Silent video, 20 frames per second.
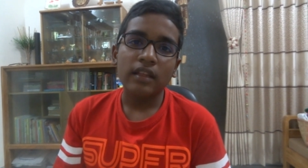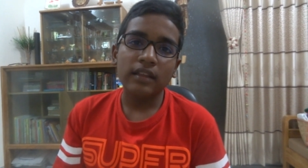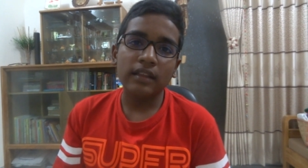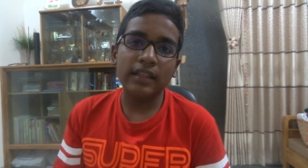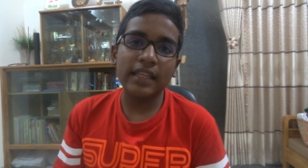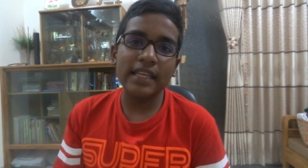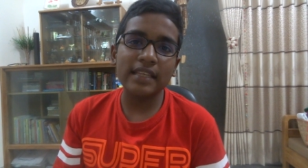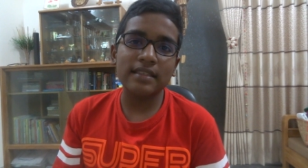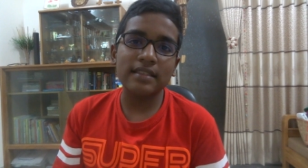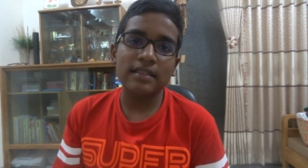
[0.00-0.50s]

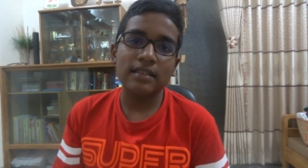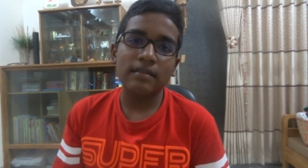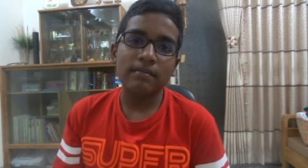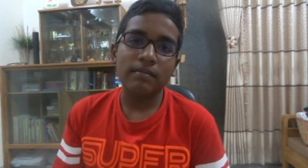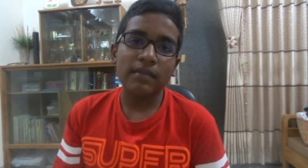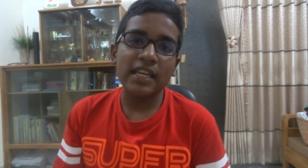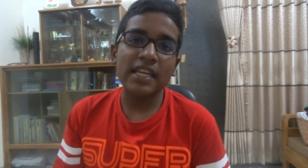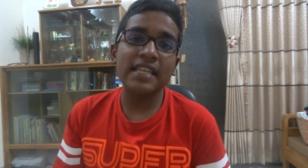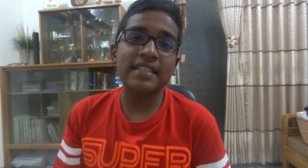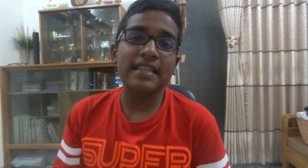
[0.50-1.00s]
This
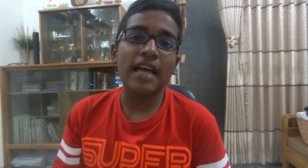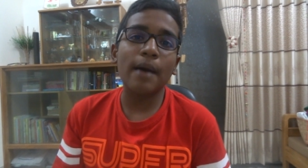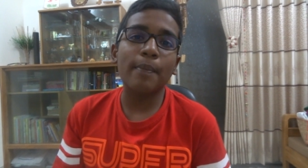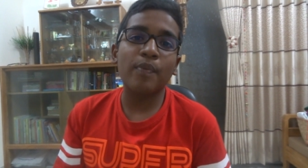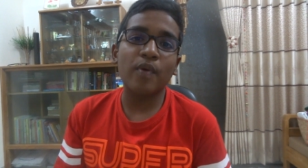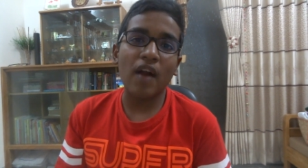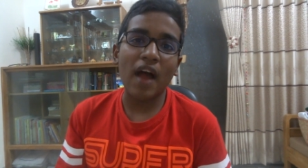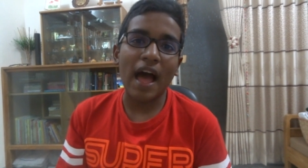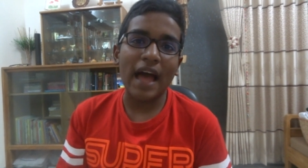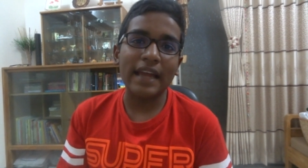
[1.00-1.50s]
is our
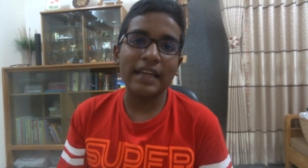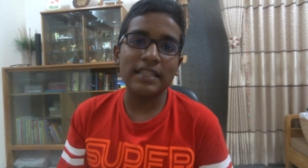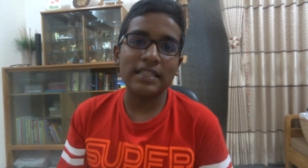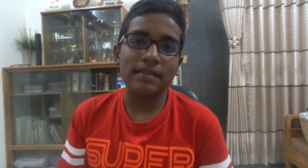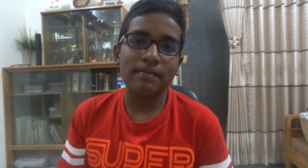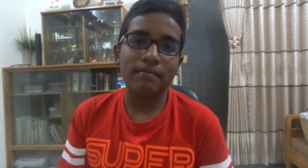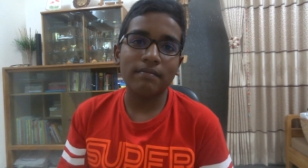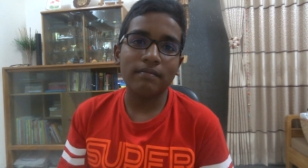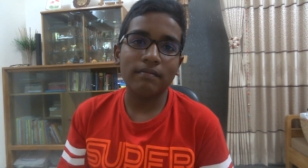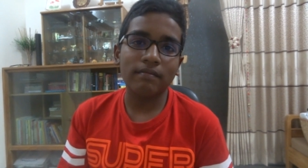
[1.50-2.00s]
pride.
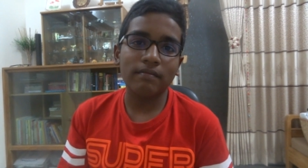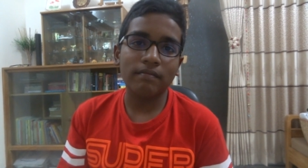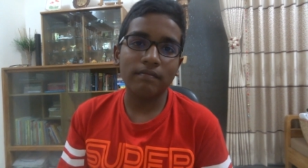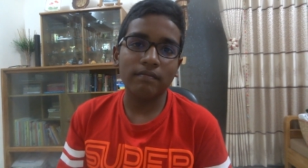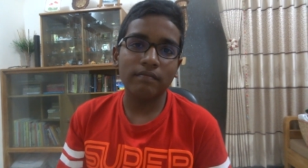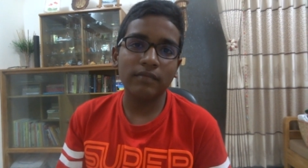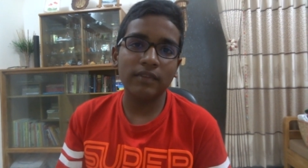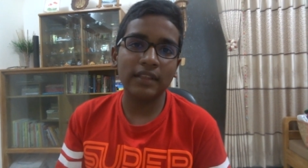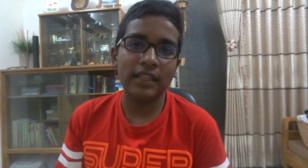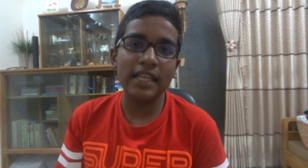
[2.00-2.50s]

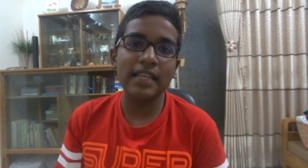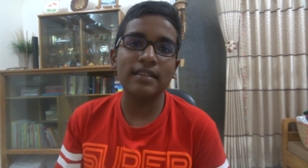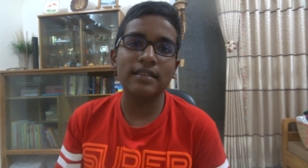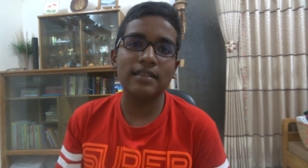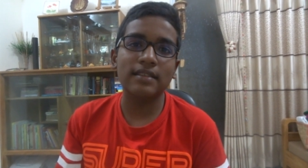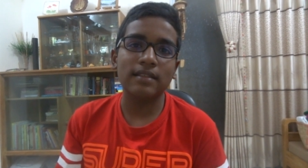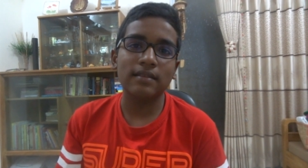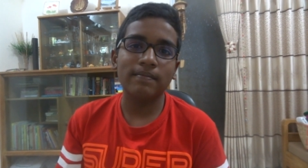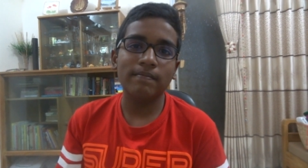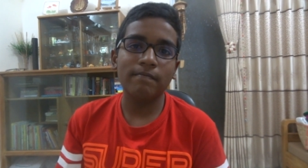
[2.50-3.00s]

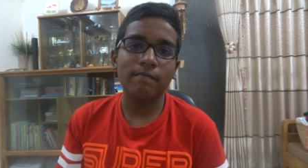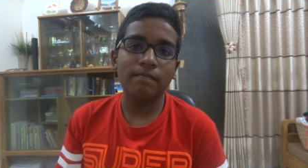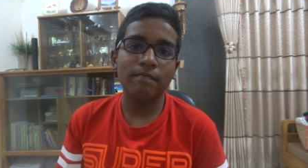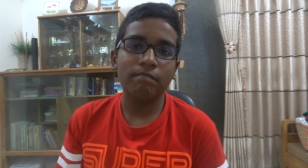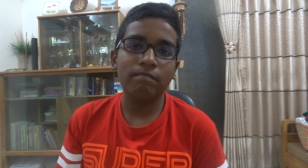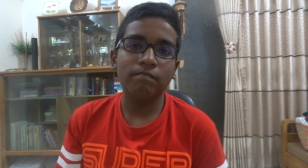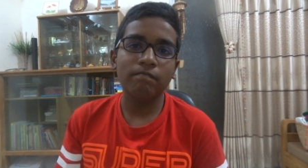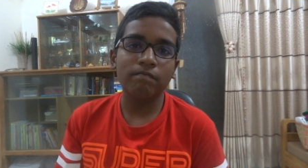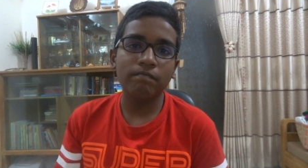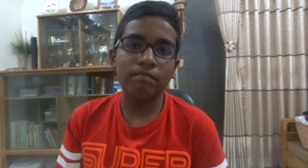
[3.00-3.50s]
This
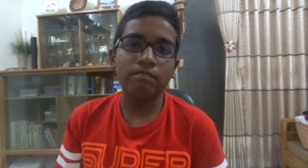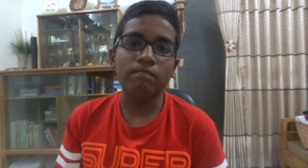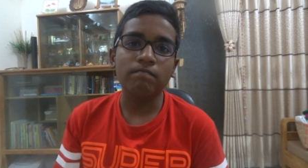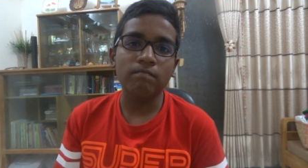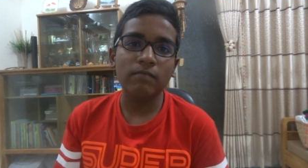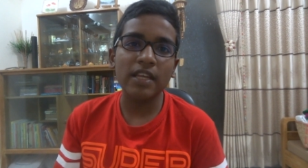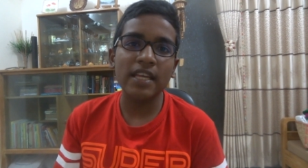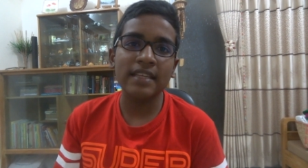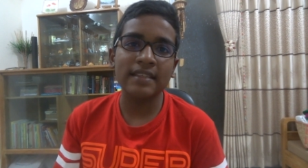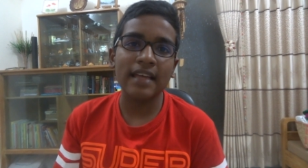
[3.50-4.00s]

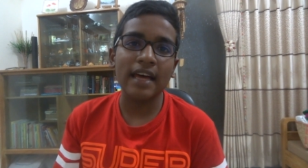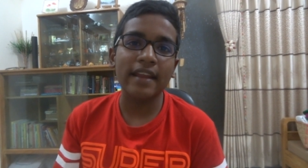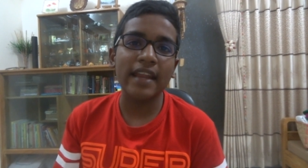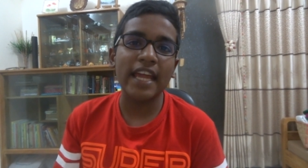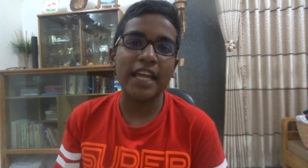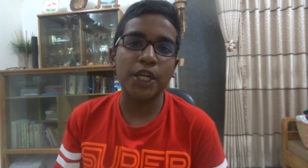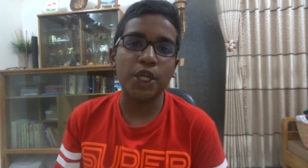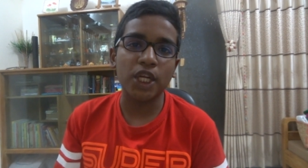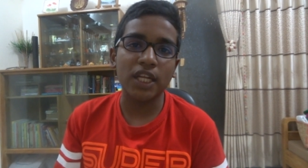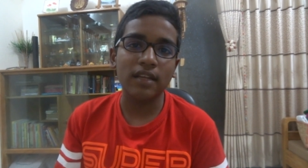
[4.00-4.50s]
is our
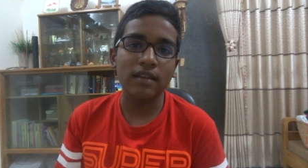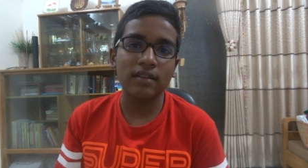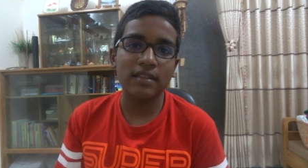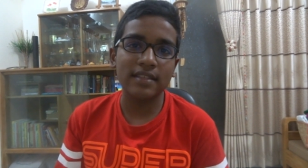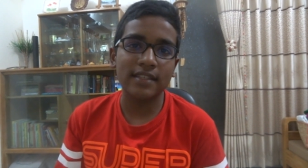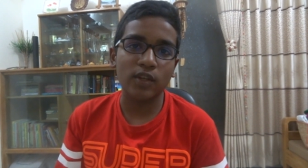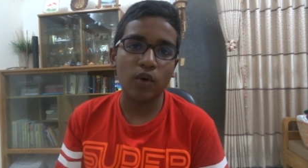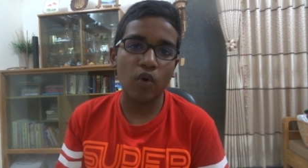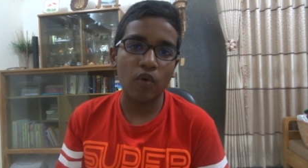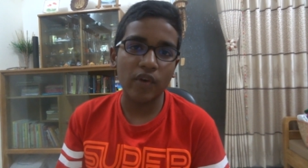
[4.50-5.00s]
nation
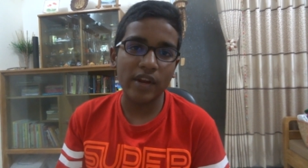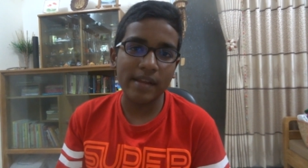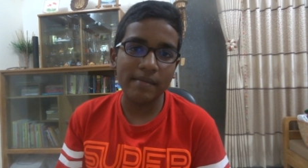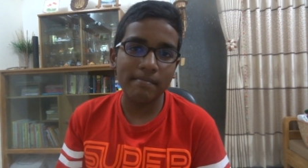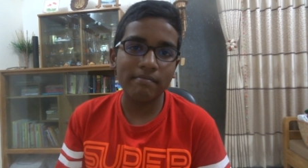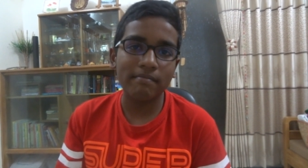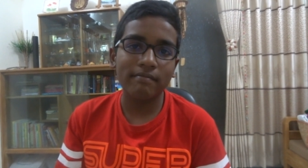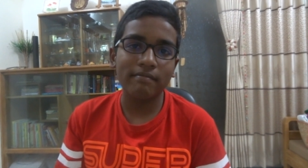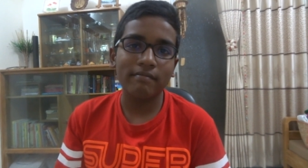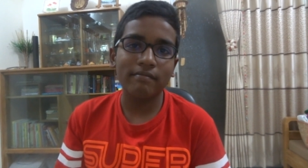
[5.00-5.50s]
story.